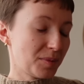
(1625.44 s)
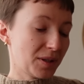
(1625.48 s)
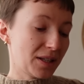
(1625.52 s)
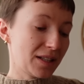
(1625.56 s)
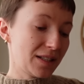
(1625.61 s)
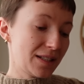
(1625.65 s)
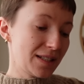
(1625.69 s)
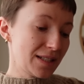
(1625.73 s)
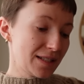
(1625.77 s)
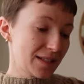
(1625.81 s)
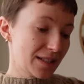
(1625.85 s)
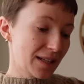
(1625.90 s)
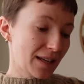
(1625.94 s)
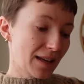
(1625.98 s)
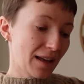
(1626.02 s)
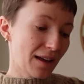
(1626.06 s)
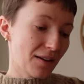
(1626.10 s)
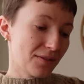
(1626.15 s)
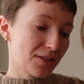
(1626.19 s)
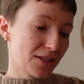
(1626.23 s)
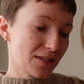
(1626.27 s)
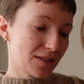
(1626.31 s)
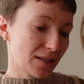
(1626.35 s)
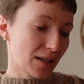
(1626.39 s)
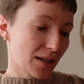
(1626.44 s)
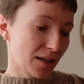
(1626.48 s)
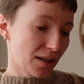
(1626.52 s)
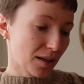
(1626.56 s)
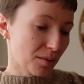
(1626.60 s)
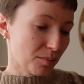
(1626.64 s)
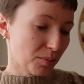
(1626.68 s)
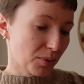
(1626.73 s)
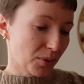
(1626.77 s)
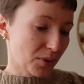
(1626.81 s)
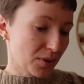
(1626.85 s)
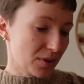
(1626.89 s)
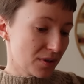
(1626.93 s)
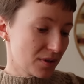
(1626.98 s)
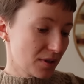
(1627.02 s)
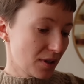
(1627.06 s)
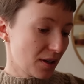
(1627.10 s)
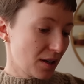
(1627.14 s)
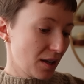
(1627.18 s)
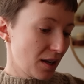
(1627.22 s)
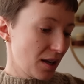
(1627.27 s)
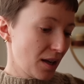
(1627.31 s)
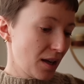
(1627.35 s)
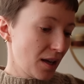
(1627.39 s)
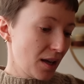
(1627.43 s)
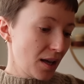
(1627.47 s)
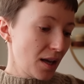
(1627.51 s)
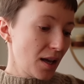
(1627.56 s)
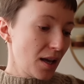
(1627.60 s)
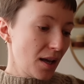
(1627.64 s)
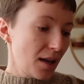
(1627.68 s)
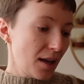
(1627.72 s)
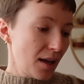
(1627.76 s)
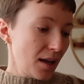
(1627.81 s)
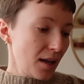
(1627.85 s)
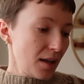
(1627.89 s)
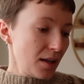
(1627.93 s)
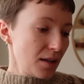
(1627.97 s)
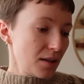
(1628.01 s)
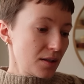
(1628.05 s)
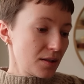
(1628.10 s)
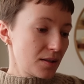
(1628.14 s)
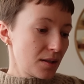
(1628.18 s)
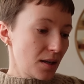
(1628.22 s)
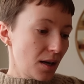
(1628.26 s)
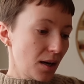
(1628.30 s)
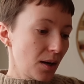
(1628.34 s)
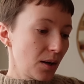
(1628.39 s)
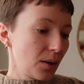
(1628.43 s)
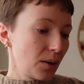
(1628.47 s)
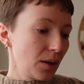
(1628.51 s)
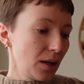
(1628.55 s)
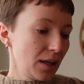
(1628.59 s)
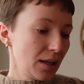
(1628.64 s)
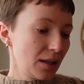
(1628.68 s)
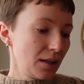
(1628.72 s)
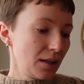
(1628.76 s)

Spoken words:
but at least I have the starting point. So